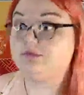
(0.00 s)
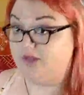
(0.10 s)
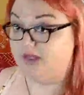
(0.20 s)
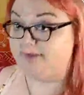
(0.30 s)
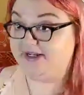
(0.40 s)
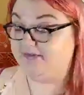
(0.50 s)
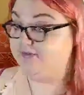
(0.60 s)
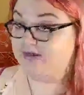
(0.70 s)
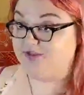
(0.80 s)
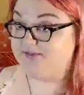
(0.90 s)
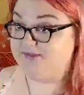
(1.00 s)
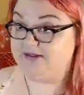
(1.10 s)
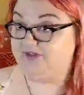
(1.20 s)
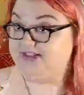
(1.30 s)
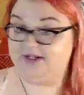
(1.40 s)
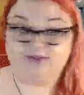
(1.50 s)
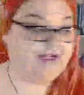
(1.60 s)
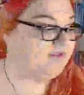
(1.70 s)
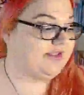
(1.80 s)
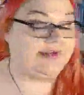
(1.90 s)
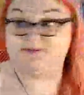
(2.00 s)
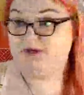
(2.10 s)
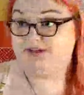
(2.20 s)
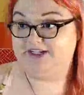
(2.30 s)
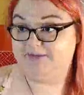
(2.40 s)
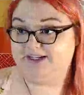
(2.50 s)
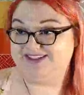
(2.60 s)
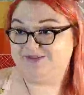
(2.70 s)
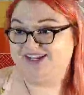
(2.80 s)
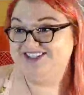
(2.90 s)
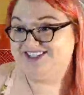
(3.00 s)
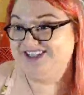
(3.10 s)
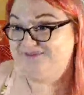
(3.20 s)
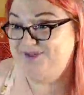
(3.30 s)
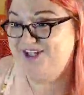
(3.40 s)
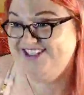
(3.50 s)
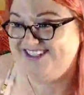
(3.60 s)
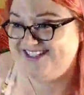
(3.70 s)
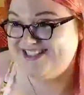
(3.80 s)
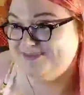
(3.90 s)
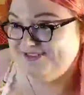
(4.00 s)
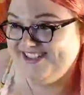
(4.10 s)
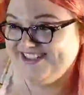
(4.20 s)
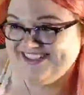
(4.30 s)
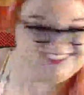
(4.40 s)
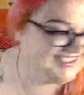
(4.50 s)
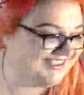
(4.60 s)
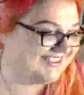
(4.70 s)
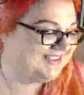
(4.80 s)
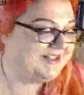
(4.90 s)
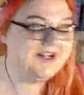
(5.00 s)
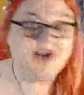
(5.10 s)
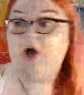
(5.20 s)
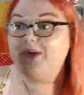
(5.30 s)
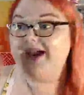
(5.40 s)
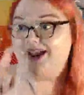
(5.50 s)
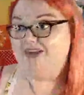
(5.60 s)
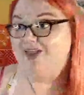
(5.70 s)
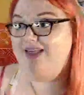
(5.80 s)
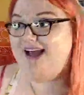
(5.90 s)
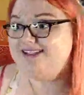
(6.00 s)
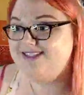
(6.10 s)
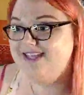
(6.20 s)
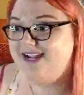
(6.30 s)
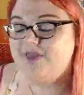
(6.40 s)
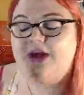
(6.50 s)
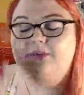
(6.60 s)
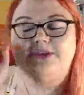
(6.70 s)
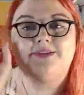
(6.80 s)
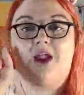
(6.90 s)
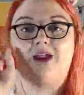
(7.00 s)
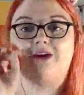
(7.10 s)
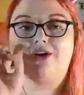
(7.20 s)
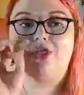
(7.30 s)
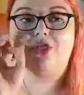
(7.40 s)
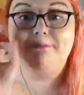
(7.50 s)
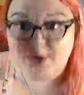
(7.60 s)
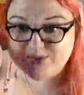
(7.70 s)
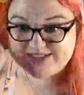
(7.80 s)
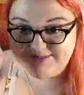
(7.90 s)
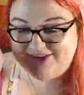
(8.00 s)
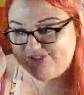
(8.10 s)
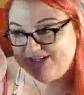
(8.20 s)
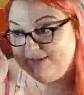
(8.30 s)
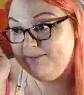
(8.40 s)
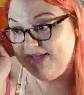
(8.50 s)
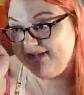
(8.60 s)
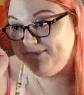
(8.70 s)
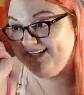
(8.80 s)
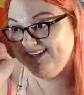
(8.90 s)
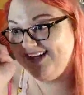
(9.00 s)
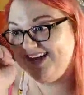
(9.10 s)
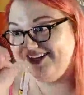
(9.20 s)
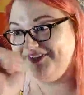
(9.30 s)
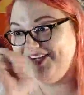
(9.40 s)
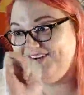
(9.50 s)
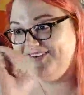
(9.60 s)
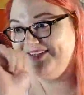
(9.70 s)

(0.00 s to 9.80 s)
I'm just saying that. So that's probably going to make its way into the book. Let's be real. Okay. And the last thing that was the most magic, maybe, I don't know,